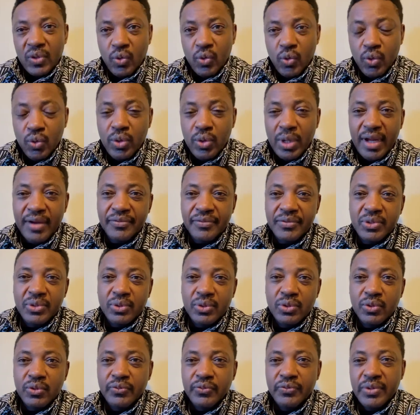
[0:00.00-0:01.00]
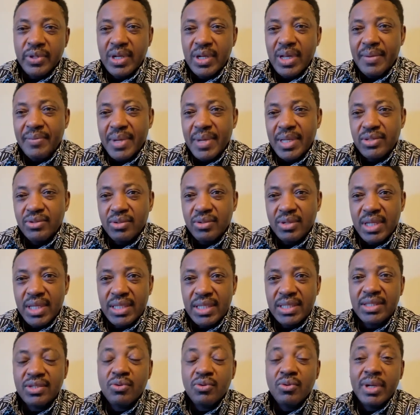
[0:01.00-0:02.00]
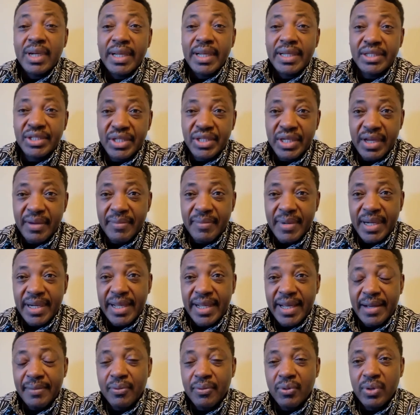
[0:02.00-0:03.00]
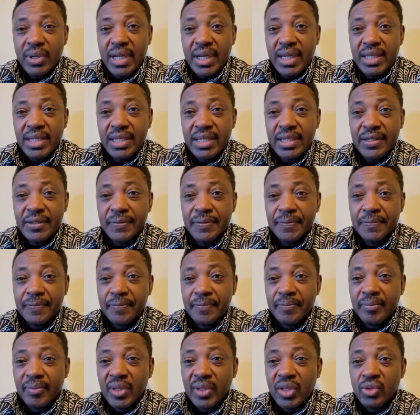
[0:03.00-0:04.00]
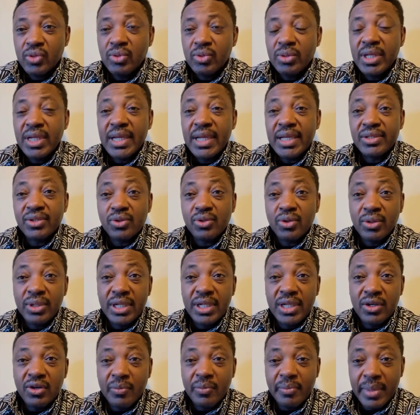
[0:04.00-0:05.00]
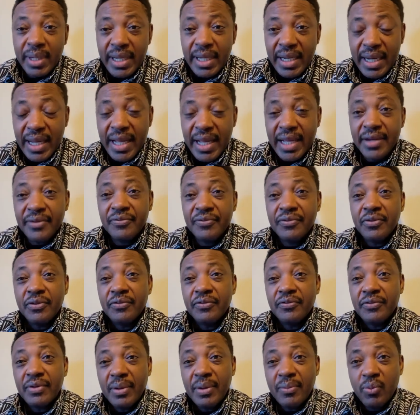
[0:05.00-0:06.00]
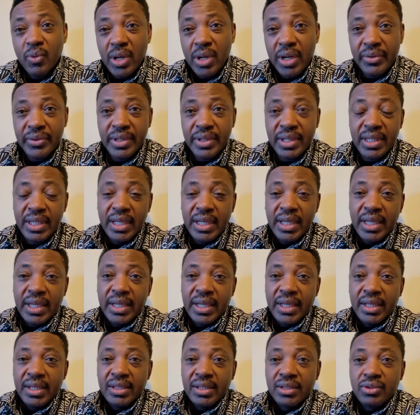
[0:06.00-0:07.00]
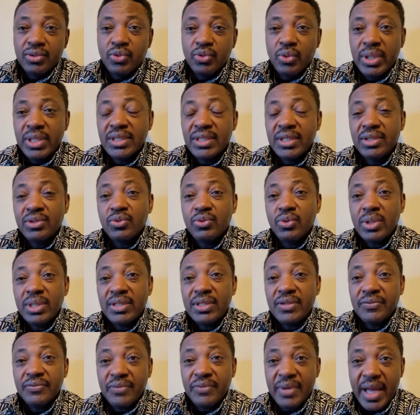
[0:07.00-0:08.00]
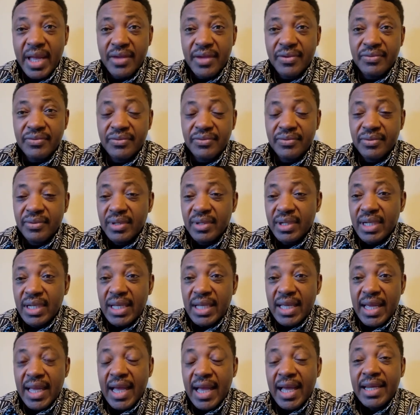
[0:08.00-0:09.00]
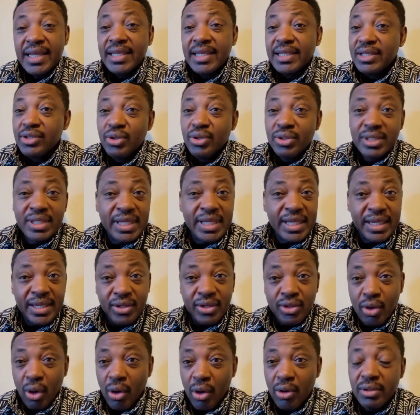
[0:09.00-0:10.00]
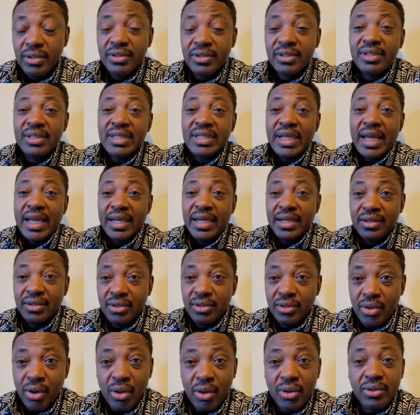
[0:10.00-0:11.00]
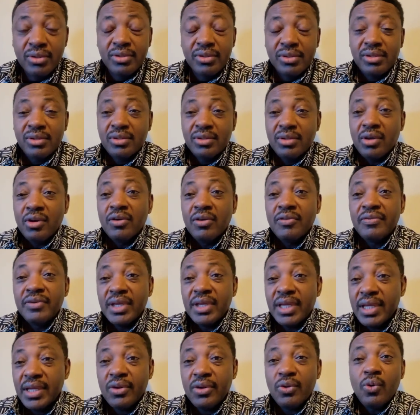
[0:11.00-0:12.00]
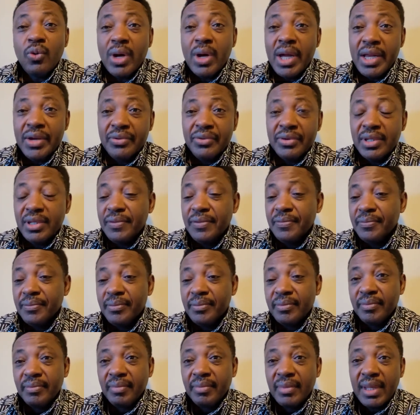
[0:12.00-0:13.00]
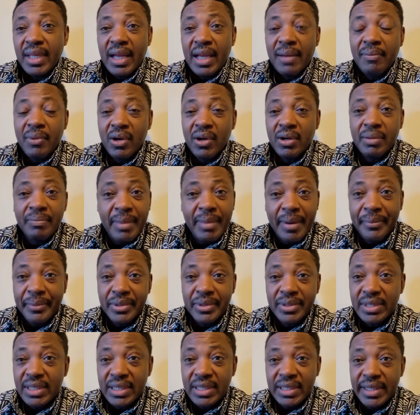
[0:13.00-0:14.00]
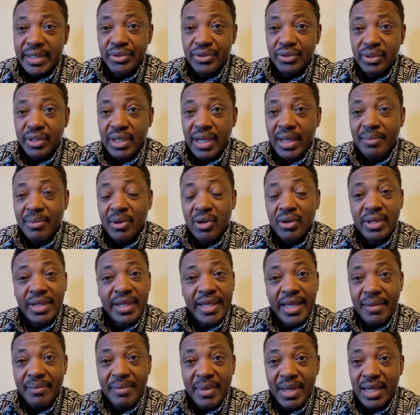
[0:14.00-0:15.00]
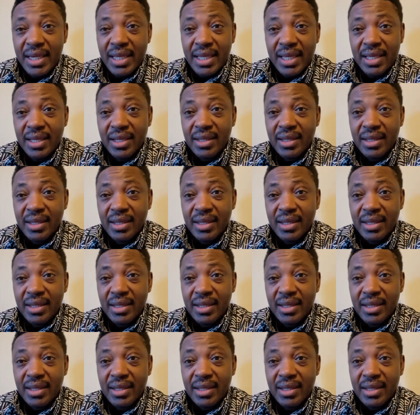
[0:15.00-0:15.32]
Good afternoon, fellow Ambazonians. This one is Chairman Capo Daniel. Today is Sunday, number 9 for February 2025. I did just get tons and tons of inquiry about my presentation about Kemende.